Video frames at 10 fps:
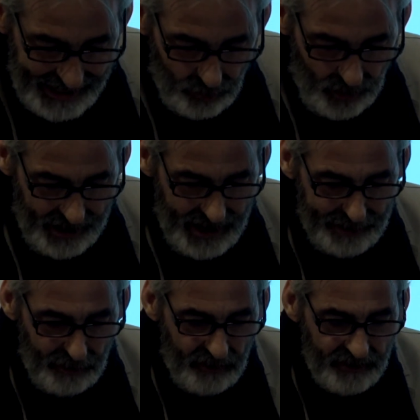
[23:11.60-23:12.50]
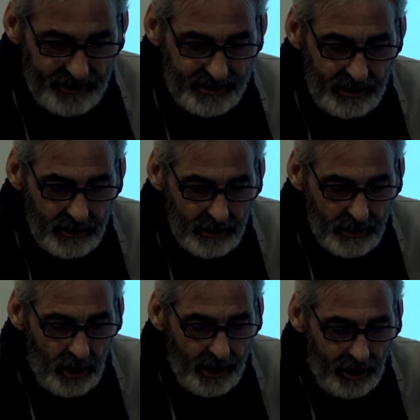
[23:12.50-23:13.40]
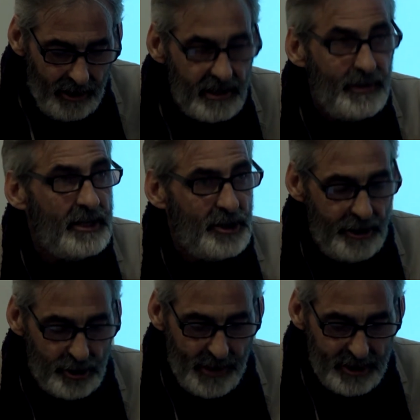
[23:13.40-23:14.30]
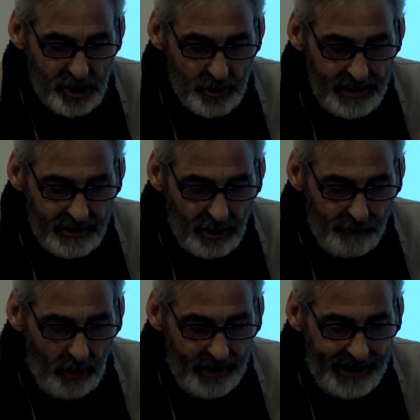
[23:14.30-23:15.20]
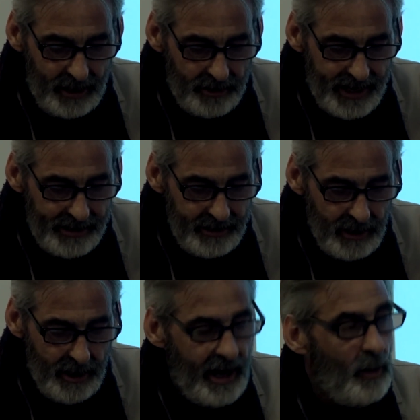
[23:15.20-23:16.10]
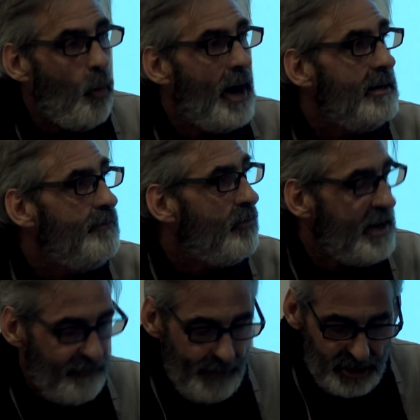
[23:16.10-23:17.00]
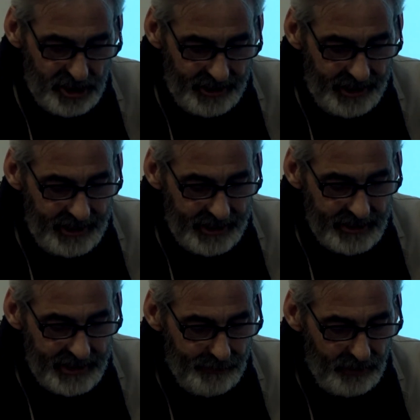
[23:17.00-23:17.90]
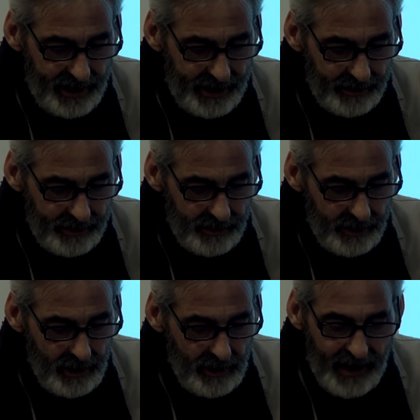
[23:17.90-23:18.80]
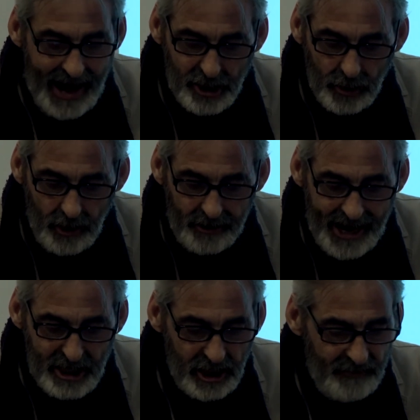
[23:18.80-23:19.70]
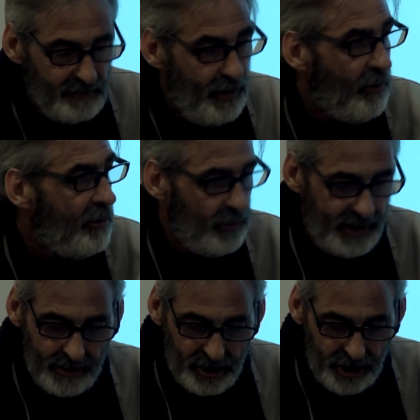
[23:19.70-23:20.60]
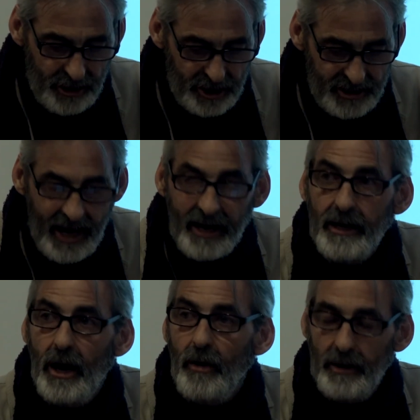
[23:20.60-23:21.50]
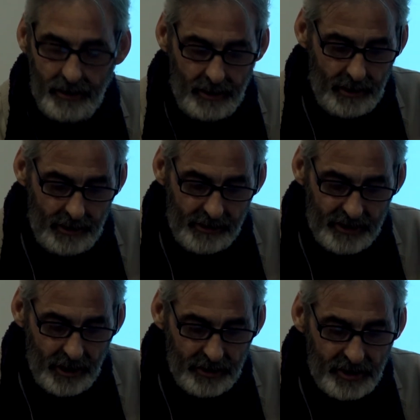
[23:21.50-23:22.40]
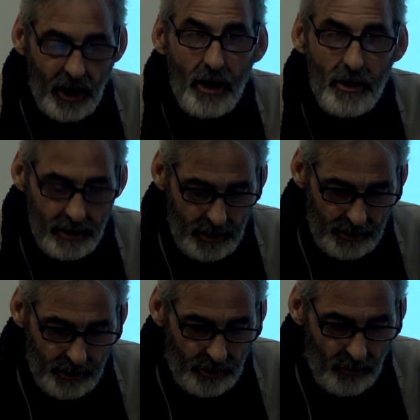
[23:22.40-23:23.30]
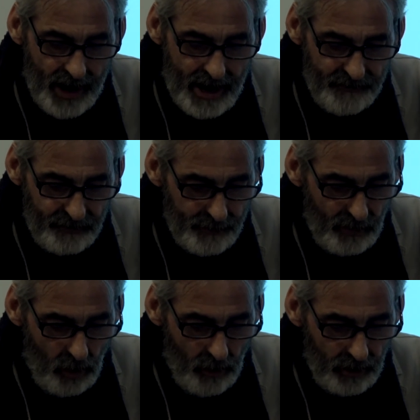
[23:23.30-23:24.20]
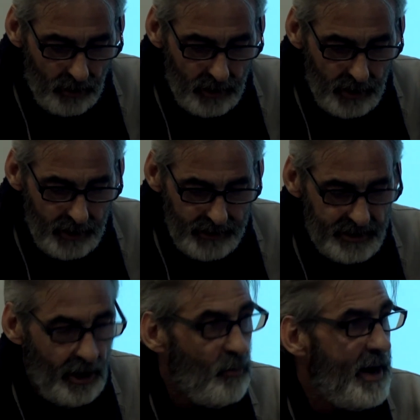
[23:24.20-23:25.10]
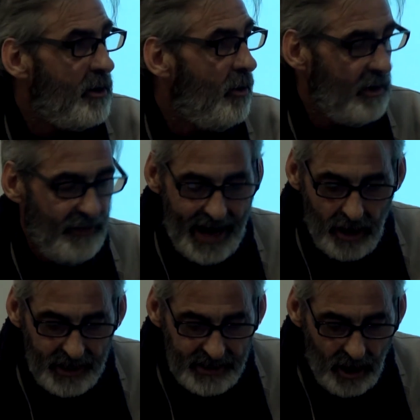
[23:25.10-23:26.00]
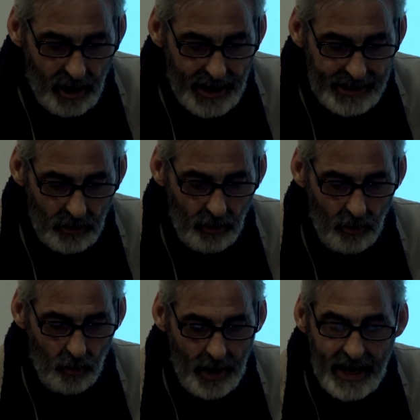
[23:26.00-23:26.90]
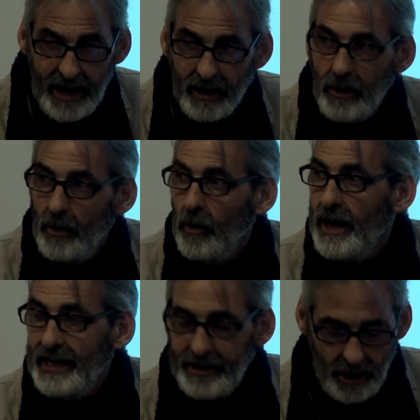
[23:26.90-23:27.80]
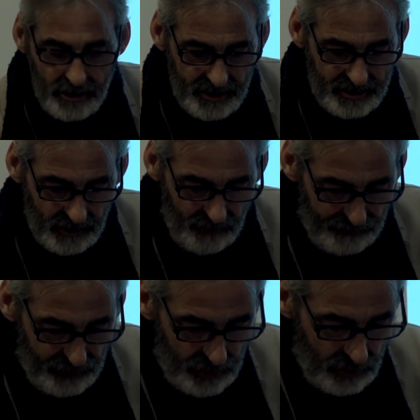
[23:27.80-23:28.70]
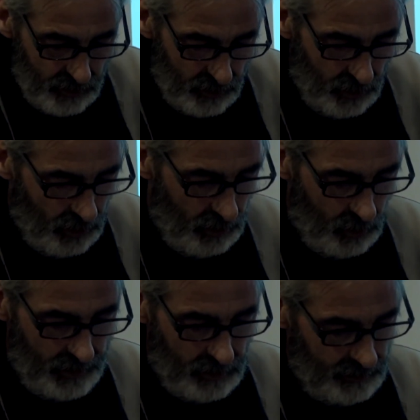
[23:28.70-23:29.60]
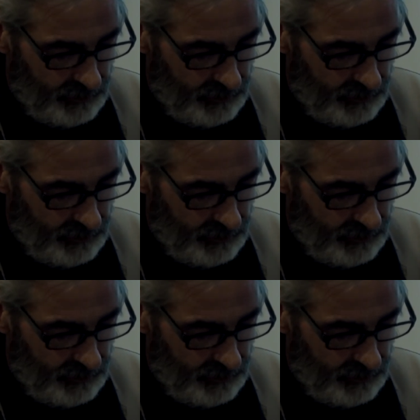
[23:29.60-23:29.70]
anywhere other than the single line item in the church registry that Du Maurier located and one brief mention in a contemporary letter. The actual location of his burial within the church is unknown. There is no stone, no grave, no memorial. There's no record of how he died or where or any notice of a funeral or a will.